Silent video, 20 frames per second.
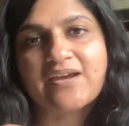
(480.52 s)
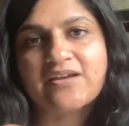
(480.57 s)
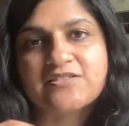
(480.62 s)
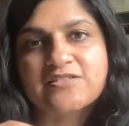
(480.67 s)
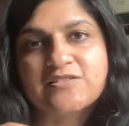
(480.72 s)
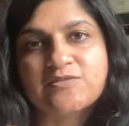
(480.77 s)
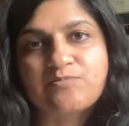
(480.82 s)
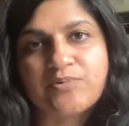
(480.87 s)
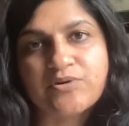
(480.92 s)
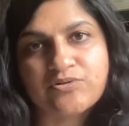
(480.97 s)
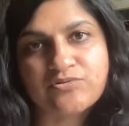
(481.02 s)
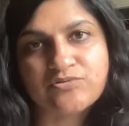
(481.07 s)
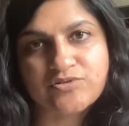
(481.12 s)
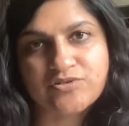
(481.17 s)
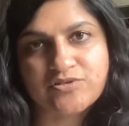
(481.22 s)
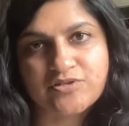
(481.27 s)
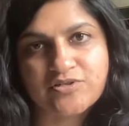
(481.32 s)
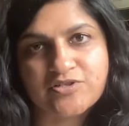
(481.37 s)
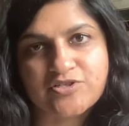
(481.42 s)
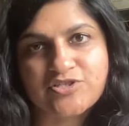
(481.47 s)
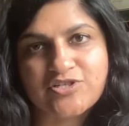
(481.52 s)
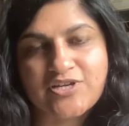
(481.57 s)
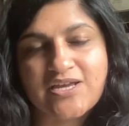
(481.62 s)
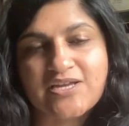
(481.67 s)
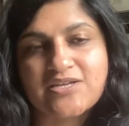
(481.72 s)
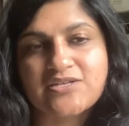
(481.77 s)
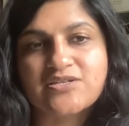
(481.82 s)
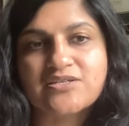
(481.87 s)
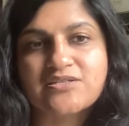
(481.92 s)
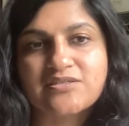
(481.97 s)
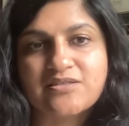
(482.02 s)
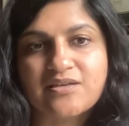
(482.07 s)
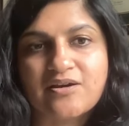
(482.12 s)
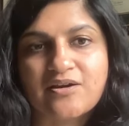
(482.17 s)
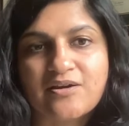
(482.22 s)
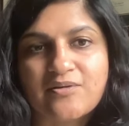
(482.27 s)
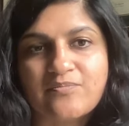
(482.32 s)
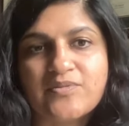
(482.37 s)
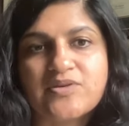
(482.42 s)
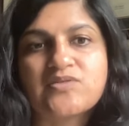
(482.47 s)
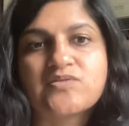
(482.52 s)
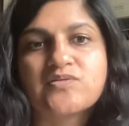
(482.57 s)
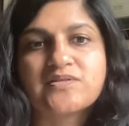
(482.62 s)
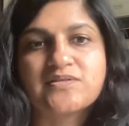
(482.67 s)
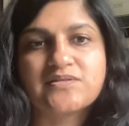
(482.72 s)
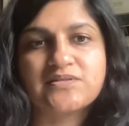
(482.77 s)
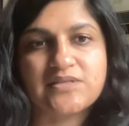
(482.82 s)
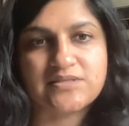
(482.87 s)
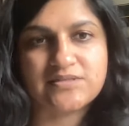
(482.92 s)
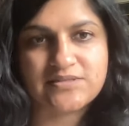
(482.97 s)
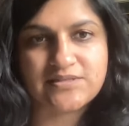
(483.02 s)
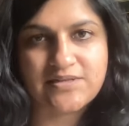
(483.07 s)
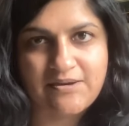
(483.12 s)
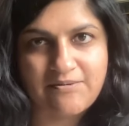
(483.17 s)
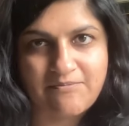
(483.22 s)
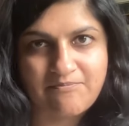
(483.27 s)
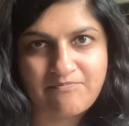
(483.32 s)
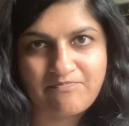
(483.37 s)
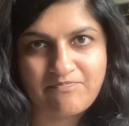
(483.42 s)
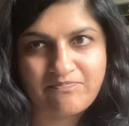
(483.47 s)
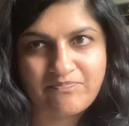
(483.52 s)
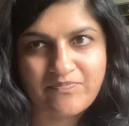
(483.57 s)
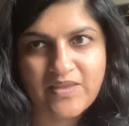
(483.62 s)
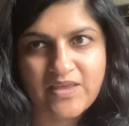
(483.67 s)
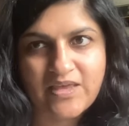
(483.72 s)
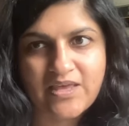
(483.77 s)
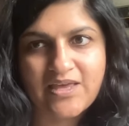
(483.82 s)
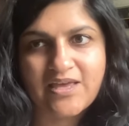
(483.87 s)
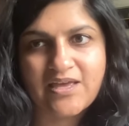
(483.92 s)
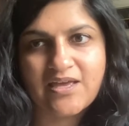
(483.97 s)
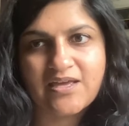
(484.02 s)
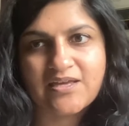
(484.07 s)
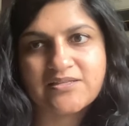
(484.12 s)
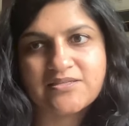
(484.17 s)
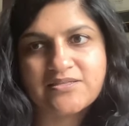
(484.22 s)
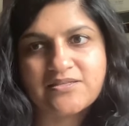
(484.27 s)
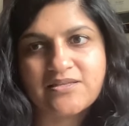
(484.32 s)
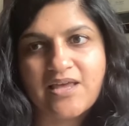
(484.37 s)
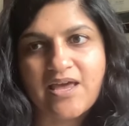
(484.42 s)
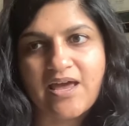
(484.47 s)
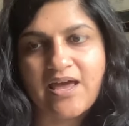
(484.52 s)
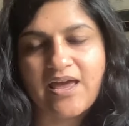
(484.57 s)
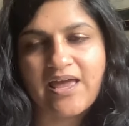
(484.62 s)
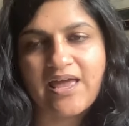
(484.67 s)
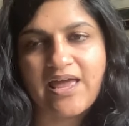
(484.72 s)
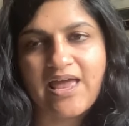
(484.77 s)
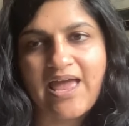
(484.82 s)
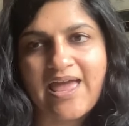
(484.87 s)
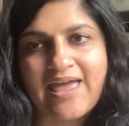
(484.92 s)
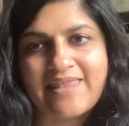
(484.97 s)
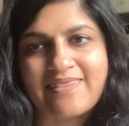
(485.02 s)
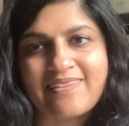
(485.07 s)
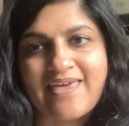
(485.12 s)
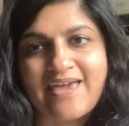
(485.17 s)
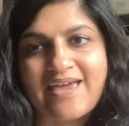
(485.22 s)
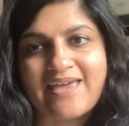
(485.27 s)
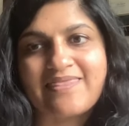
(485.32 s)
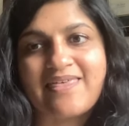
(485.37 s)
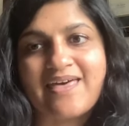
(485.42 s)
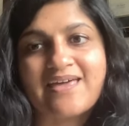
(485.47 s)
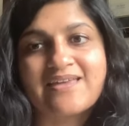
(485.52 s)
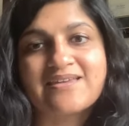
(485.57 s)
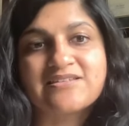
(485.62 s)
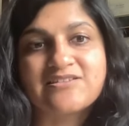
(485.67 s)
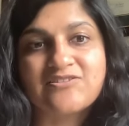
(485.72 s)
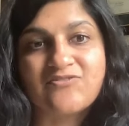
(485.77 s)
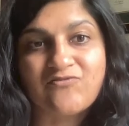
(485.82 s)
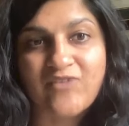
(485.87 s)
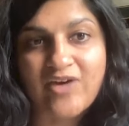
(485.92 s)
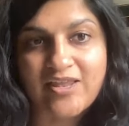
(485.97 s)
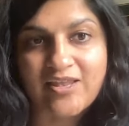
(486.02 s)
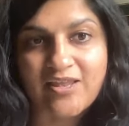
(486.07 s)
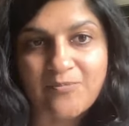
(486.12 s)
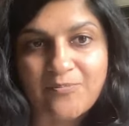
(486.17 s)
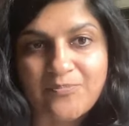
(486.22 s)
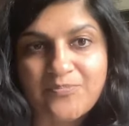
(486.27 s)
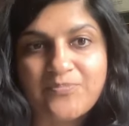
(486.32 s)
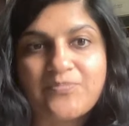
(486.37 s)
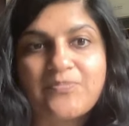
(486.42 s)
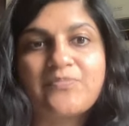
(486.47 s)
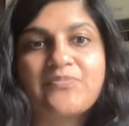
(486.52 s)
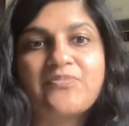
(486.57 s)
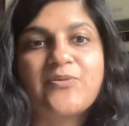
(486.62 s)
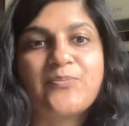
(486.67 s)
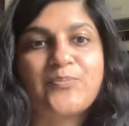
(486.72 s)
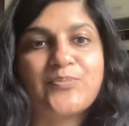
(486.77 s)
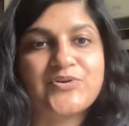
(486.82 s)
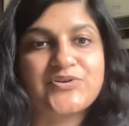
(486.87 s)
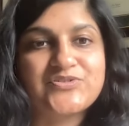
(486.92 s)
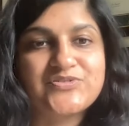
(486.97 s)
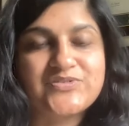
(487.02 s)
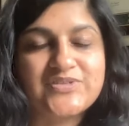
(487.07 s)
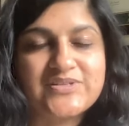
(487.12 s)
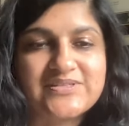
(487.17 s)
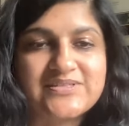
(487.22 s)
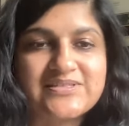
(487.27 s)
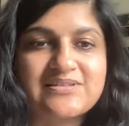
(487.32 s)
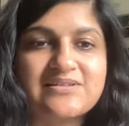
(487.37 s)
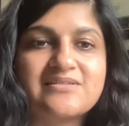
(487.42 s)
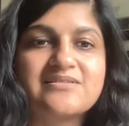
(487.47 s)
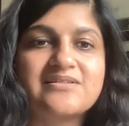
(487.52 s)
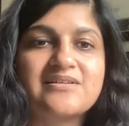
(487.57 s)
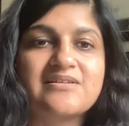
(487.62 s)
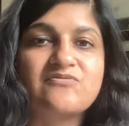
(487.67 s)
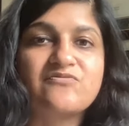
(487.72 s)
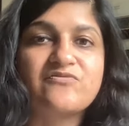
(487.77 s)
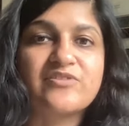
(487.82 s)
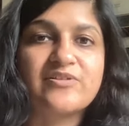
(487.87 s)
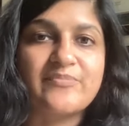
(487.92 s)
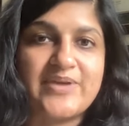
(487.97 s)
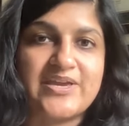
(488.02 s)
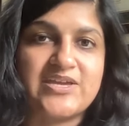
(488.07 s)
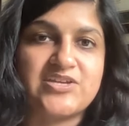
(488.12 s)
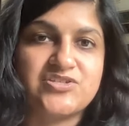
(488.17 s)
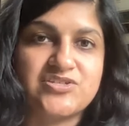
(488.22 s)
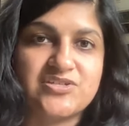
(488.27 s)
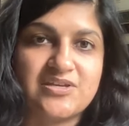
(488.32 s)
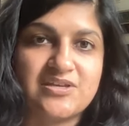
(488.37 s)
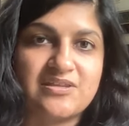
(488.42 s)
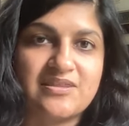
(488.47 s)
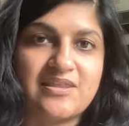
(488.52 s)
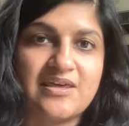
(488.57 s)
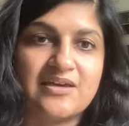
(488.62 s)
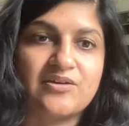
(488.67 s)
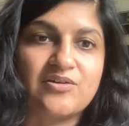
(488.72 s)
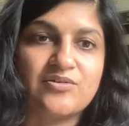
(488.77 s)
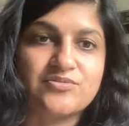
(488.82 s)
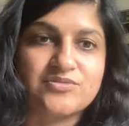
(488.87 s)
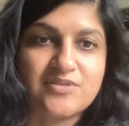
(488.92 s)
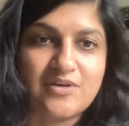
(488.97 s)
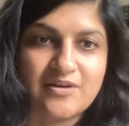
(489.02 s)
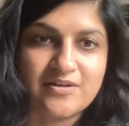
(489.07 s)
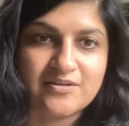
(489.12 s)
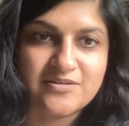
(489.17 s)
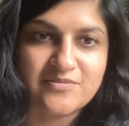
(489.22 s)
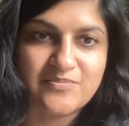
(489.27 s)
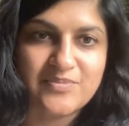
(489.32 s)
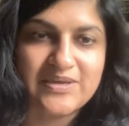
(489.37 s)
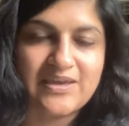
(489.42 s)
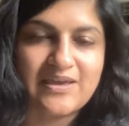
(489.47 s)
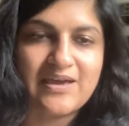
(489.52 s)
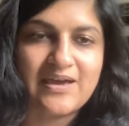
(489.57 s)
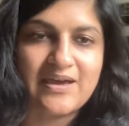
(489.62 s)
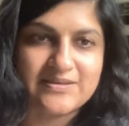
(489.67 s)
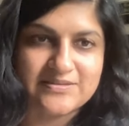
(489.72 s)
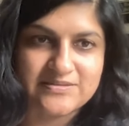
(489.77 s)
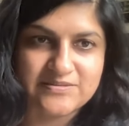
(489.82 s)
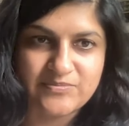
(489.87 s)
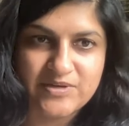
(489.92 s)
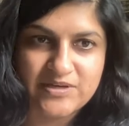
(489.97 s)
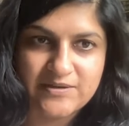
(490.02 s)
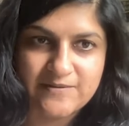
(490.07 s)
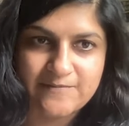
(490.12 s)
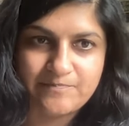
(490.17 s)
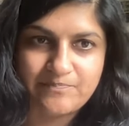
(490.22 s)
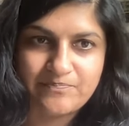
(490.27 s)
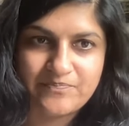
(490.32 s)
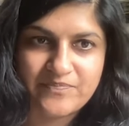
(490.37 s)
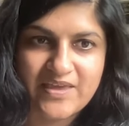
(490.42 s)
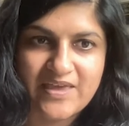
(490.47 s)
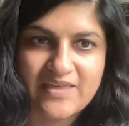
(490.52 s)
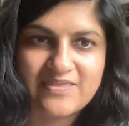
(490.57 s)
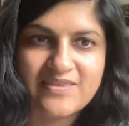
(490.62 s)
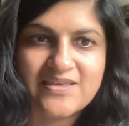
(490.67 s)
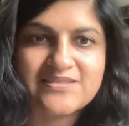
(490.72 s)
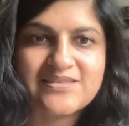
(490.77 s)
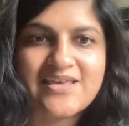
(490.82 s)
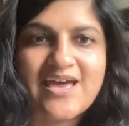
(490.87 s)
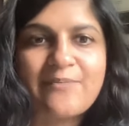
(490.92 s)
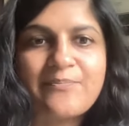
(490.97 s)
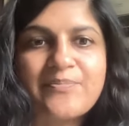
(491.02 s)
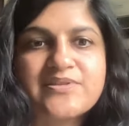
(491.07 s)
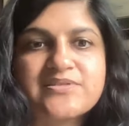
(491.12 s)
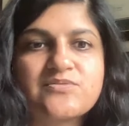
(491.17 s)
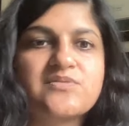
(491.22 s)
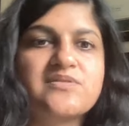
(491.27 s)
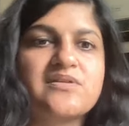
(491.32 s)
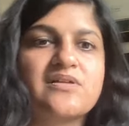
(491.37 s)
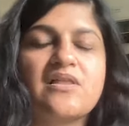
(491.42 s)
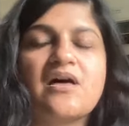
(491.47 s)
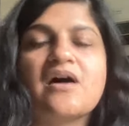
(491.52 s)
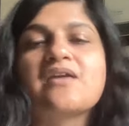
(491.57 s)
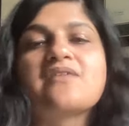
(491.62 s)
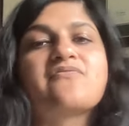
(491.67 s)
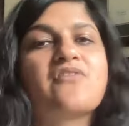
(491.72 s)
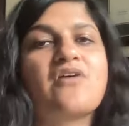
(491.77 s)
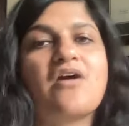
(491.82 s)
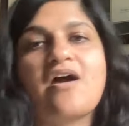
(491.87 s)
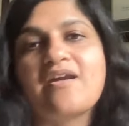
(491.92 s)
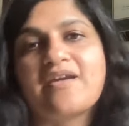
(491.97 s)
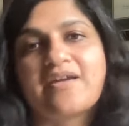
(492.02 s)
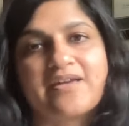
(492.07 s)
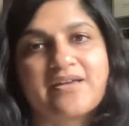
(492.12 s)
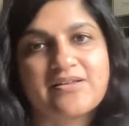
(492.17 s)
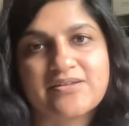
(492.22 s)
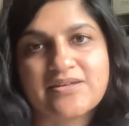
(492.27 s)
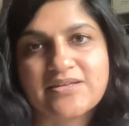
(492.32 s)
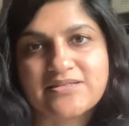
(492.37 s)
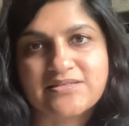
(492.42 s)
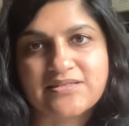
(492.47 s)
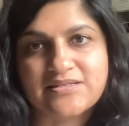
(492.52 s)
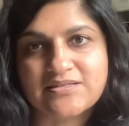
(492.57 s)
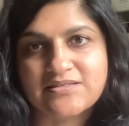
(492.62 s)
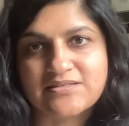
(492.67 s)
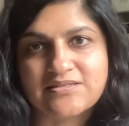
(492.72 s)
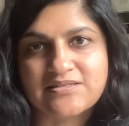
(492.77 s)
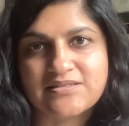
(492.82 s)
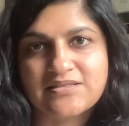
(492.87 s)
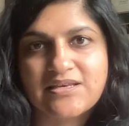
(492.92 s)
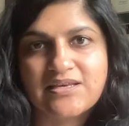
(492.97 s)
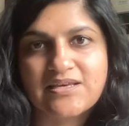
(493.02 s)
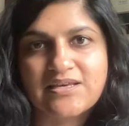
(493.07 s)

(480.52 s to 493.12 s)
exposure changes their immune system, and they then develop the persistent inflammation that goes on to be asthma. And this happens with a lot of chronic illnesses.